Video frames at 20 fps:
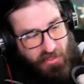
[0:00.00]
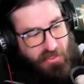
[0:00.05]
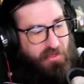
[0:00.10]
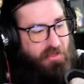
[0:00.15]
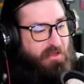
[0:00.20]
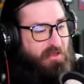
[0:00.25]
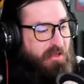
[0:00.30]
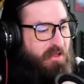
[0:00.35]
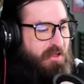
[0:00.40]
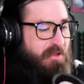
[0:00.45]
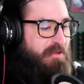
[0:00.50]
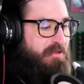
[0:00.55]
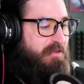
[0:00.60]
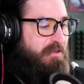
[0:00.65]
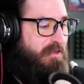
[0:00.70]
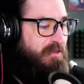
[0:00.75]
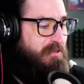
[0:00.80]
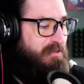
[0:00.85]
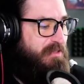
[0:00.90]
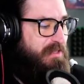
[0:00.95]

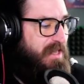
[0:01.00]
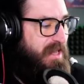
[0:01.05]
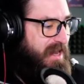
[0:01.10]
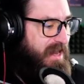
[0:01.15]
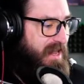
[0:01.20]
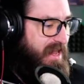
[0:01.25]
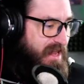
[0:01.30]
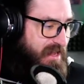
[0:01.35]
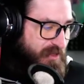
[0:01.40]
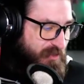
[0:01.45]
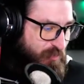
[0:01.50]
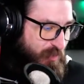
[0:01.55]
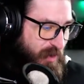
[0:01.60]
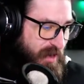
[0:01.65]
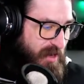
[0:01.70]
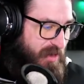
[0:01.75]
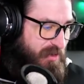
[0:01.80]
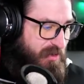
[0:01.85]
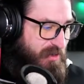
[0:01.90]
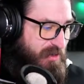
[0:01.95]
close to that age
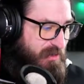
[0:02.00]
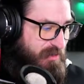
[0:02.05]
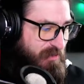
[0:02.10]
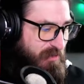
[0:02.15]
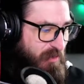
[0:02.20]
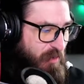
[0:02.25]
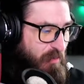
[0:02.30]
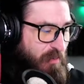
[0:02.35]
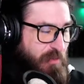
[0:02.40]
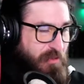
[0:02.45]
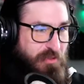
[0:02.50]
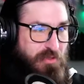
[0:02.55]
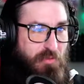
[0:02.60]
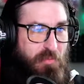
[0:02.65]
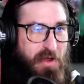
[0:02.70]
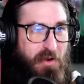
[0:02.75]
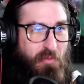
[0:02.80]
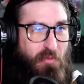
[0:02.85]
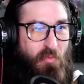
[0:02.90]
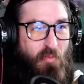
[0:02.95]
where almost no
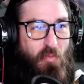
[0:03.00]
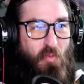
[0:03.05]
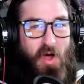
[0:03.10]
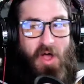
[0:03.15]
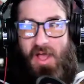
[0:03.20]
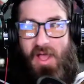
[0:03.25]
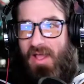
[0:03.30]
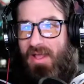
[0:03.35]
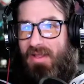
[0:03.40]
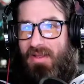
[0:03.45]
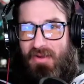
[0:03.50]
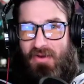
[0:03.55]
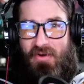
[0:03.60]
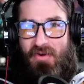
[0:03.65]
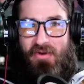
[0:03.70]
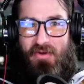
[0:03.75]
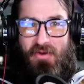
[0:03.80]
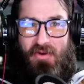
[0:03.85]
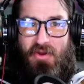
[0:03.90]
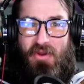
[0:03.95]
matter what,
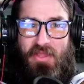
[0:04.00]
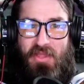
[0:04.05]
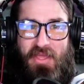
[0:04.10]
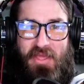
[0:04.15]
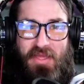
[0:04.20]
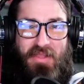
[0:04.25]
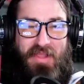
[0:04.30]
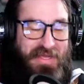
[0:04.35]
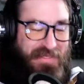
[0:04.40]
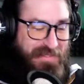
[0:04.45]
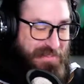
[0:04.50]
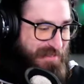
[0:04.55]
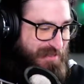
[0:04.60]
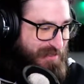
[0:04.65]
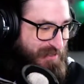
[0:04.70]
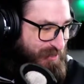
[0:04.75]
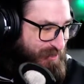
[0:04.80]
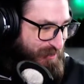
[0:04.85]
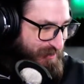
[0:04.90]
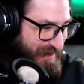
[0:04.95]
you're gonna need glasses
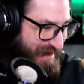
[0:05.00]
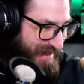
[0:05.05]
soon.